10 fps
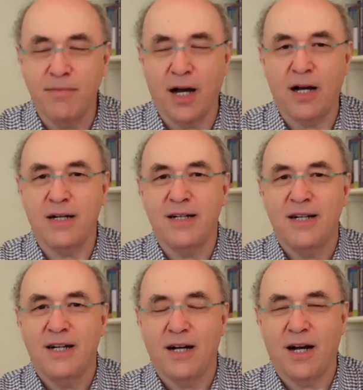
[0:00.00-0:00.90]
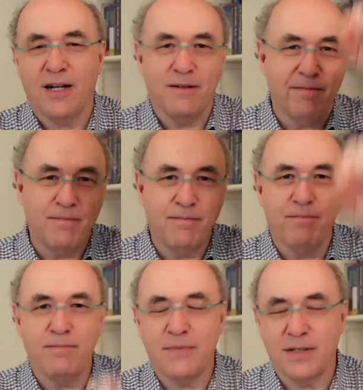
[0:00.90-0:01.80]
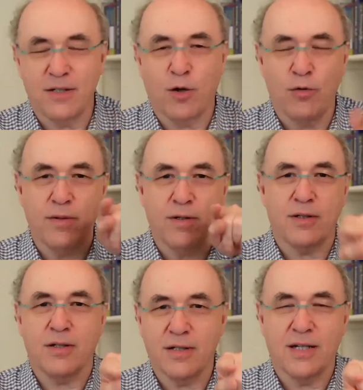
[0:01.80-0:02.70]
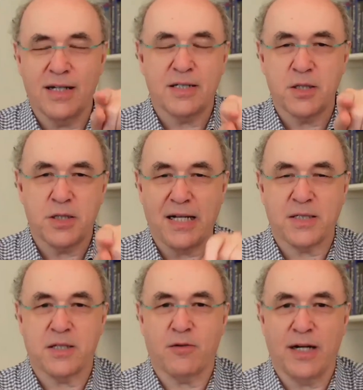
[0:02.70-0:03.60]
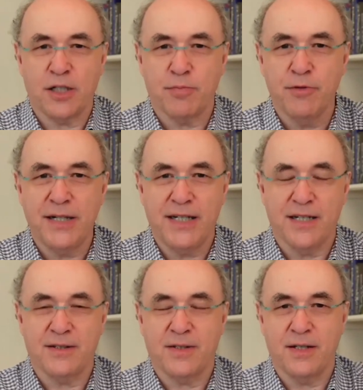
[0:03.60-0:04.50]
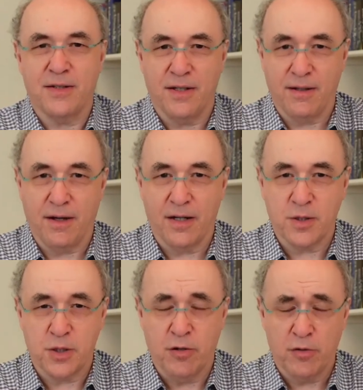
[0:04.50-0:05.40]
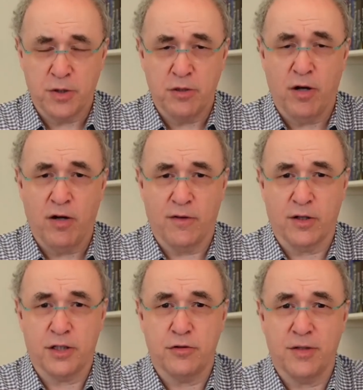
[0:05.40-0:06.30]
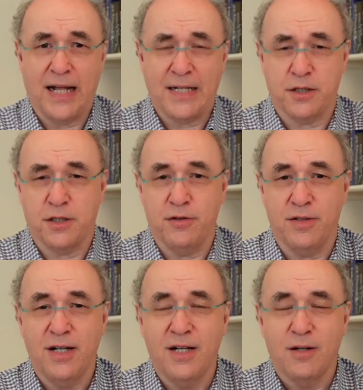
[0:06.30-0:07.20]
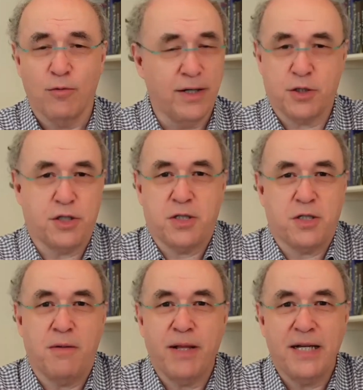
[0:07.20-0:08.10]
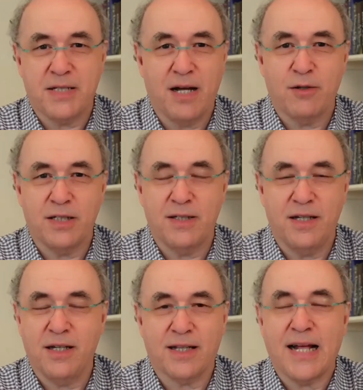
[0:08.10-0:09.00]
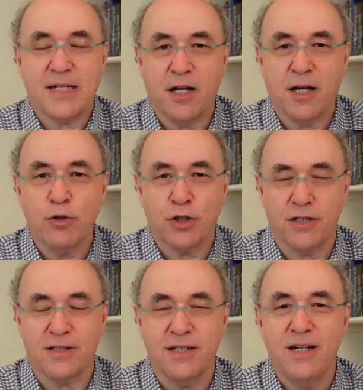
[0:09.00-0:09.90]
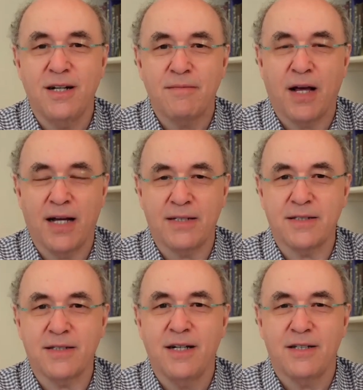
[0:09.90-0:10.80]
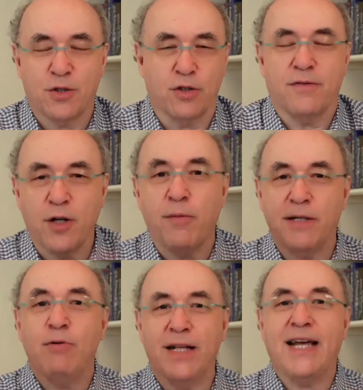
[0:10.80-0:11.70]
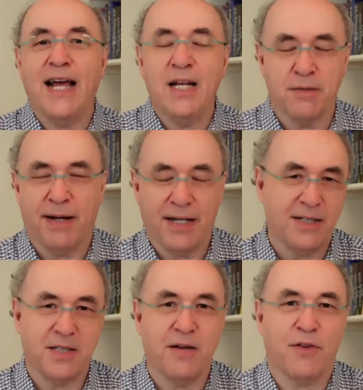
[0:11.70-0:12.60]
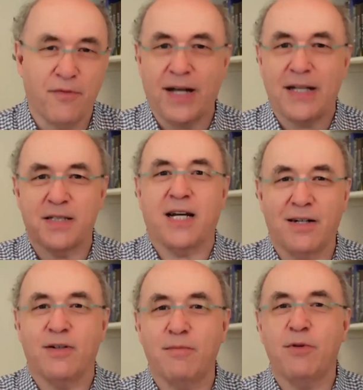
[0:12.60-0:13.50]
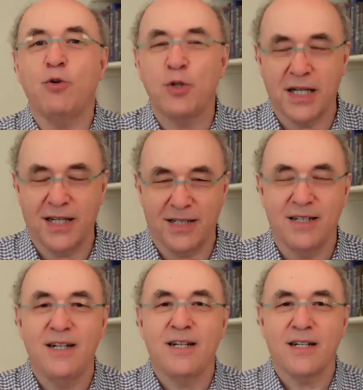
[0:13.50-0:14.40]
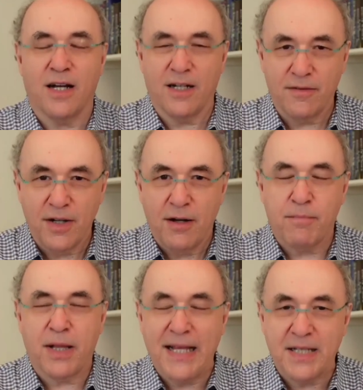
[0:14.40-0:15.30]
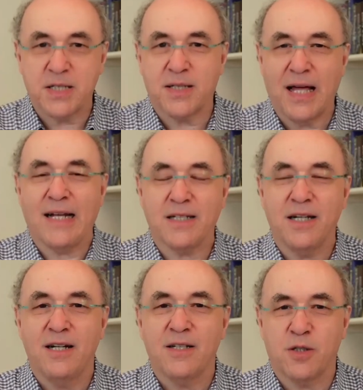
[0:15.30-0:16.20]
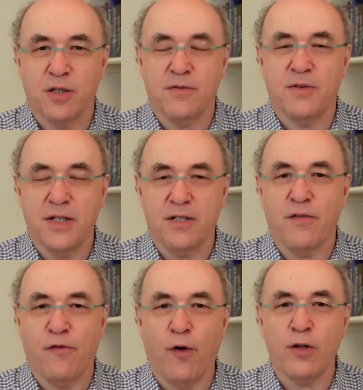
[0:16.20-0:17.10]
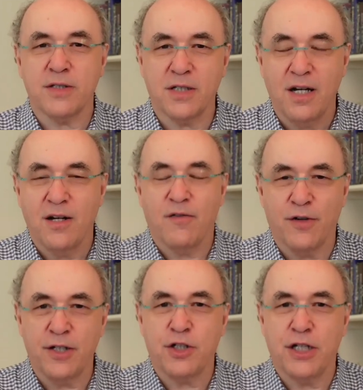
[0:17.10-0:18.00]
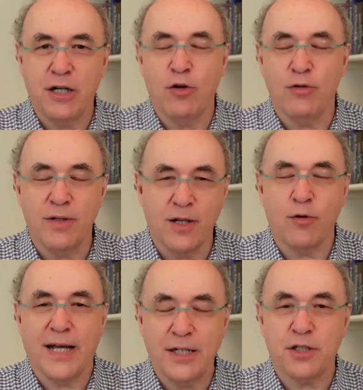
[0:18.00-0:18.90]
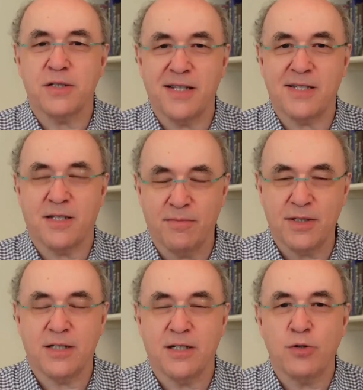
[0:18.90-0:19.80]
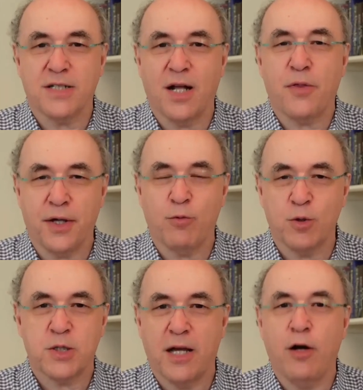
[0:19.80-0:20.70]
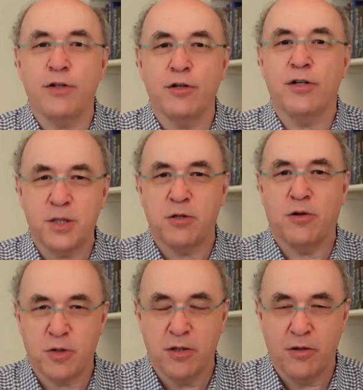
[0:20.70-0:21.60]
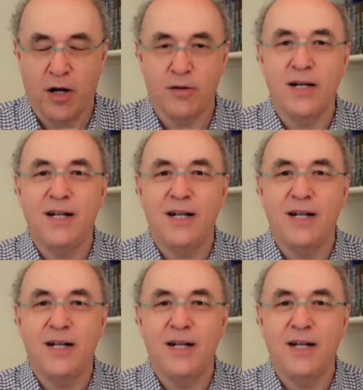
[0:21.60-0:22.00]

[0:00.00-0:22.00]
uh, um, you know, intersects the Greenwich Meridian, the, the uh, zero zero of longitude latitude, where it's just some place out in the Atlantic Ocean, and sort of nobody really cares about it except for the fact that it's kind of an amusing kind of place that sort of the default for a geolocation system that knows nothing will say, oh, you're at zero, zero.